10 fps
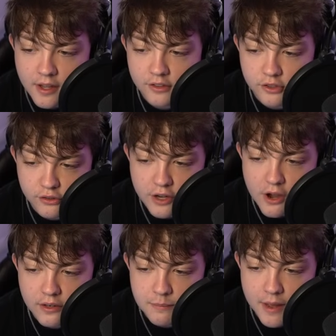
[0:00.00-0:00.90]
Such
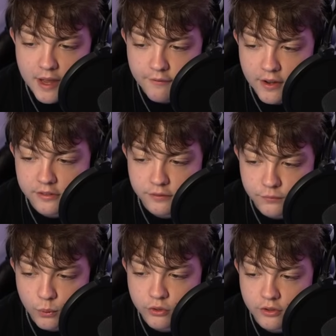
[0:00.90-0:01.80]
cowardly behavior is
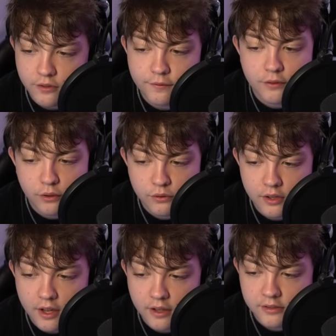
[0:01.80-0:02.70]
unfortunate. For those
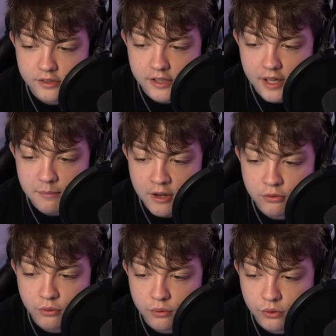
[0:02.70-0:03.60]
seeking my
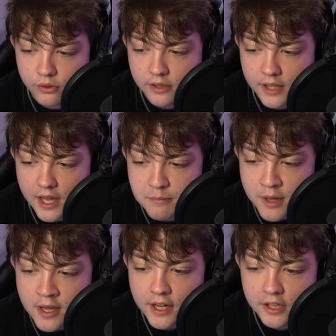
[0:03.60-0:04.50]
actual thoughts on the game,
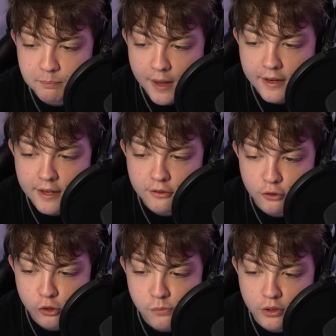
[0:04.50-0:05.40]
it's Payday
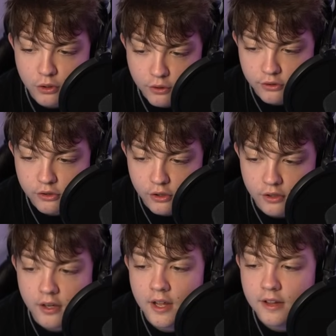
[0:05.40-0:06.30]
2, but not as good.